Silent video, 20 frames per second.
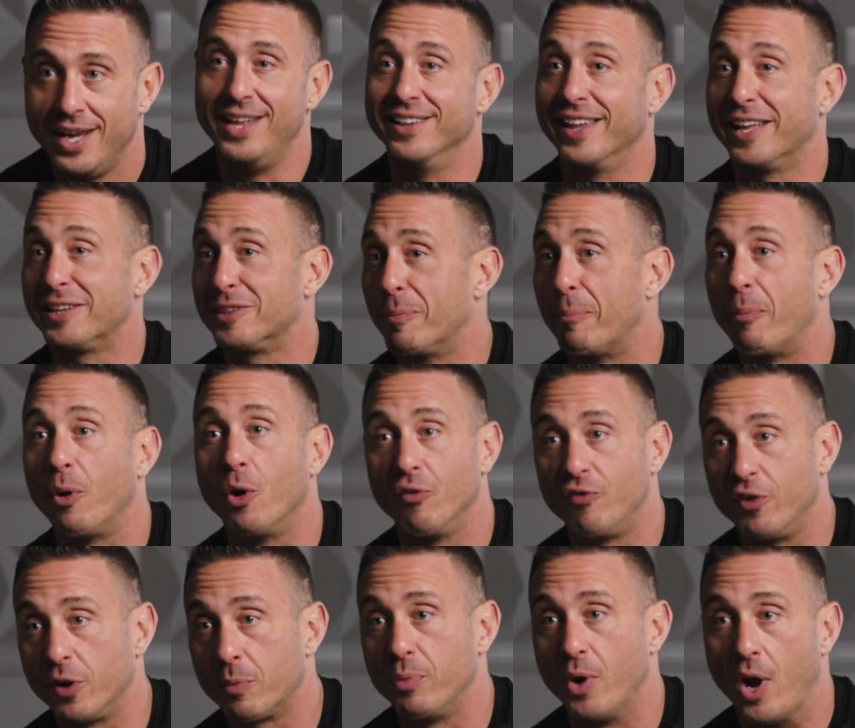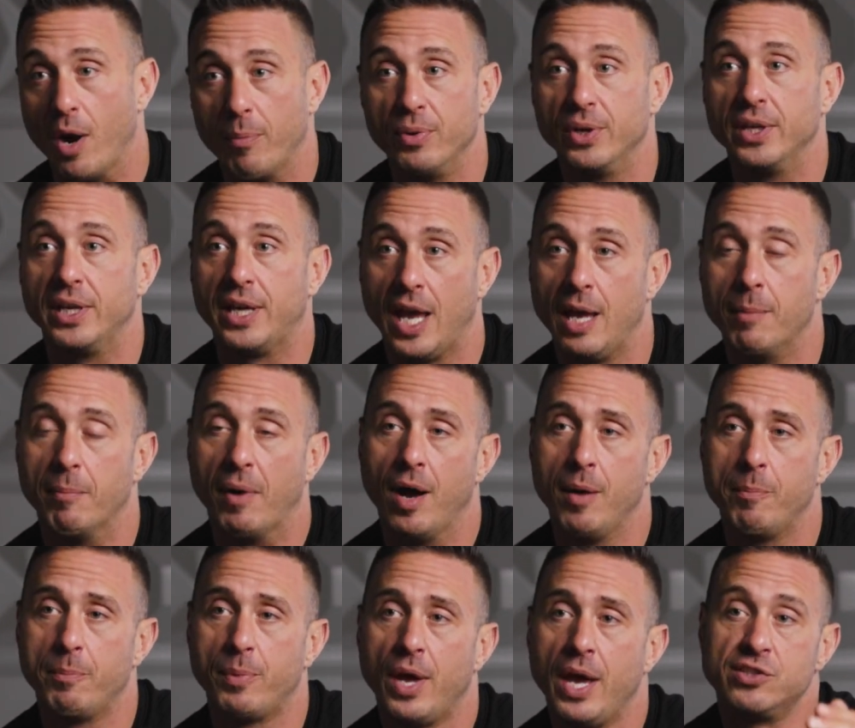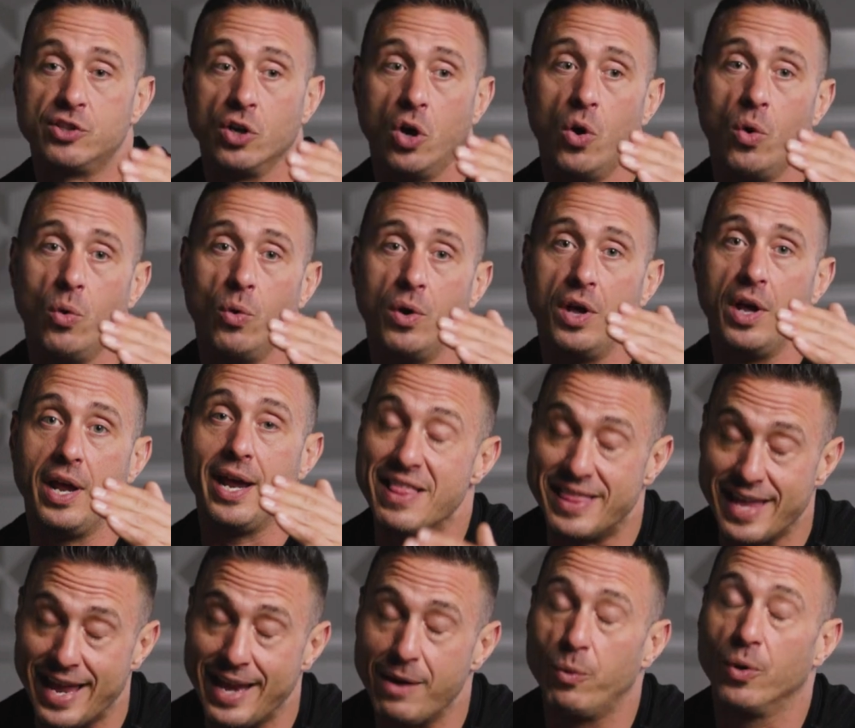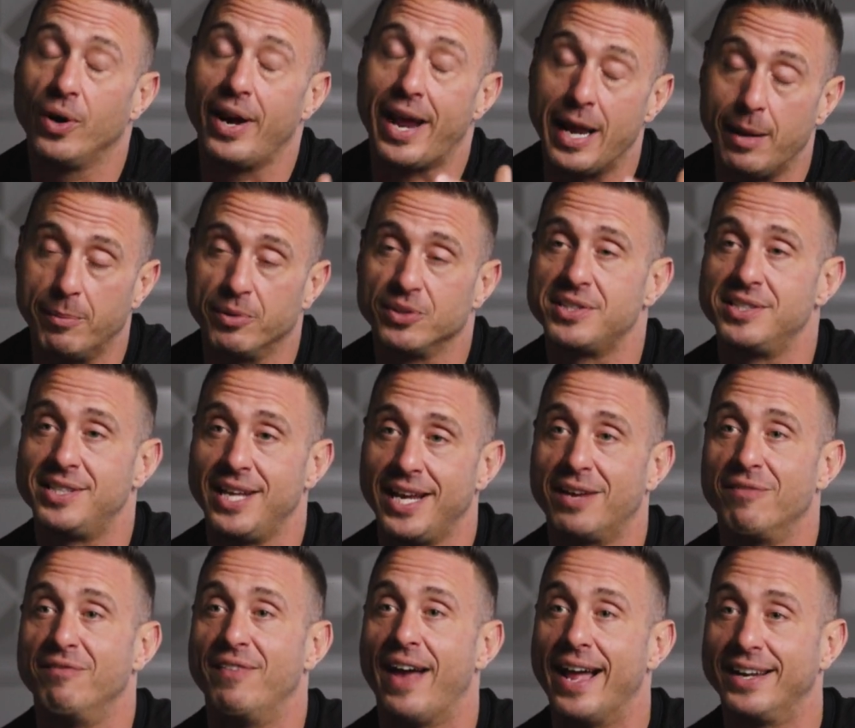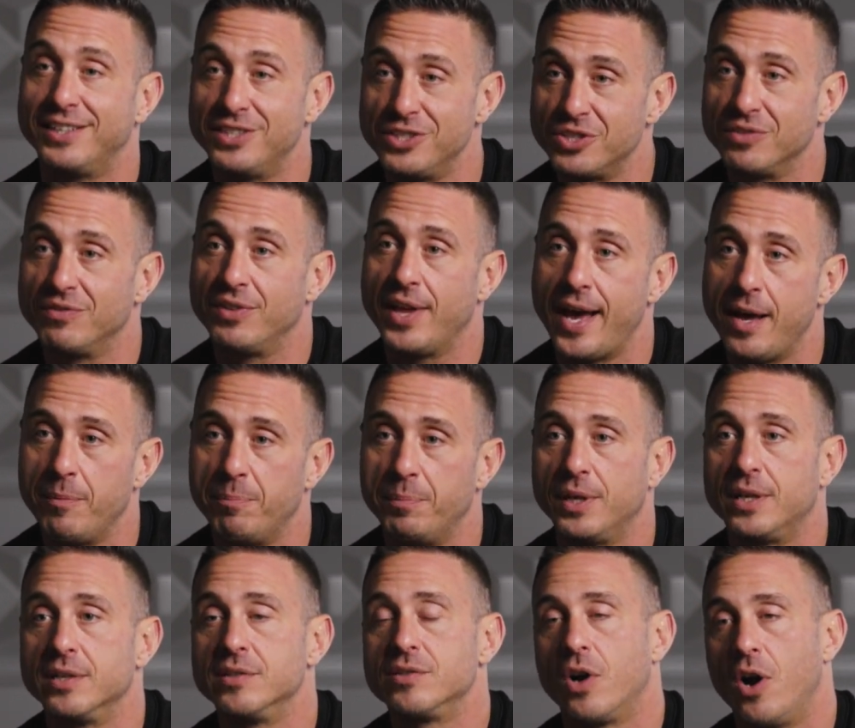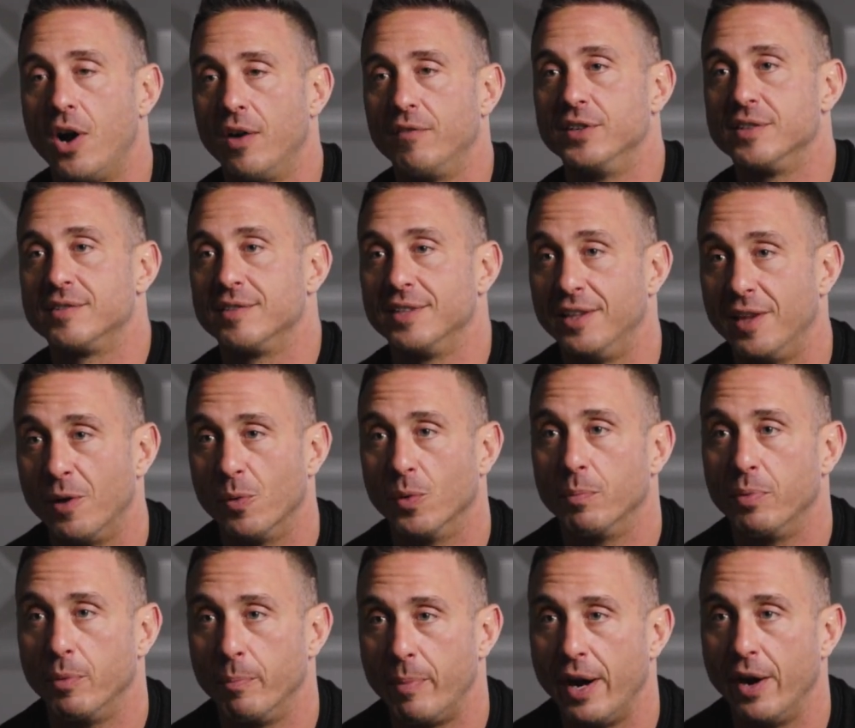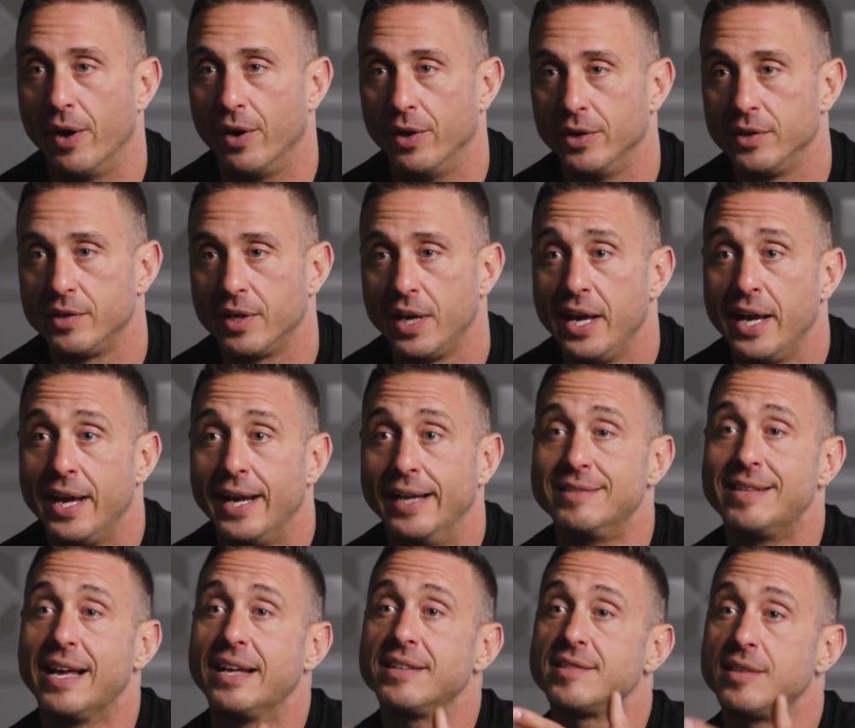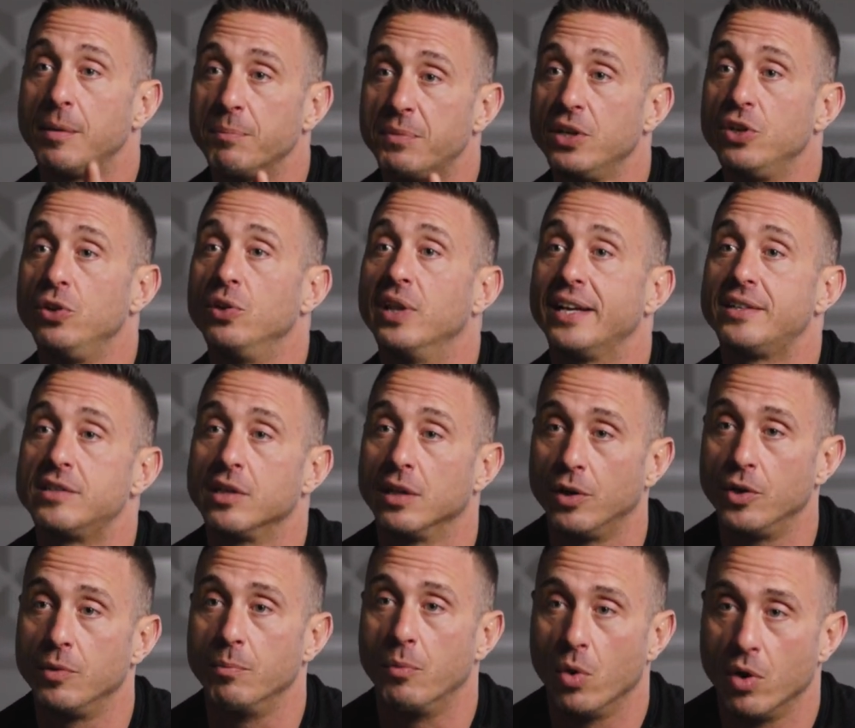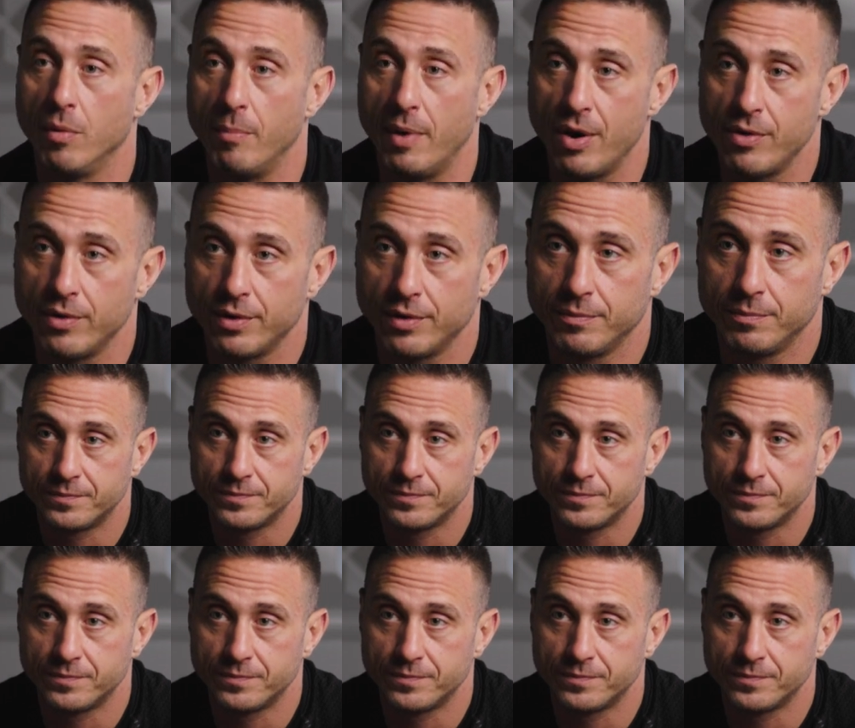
and like the perfect property came up. So they were able to take advantage of that because obviously they were prepared. Is that something you'd like to learn more about?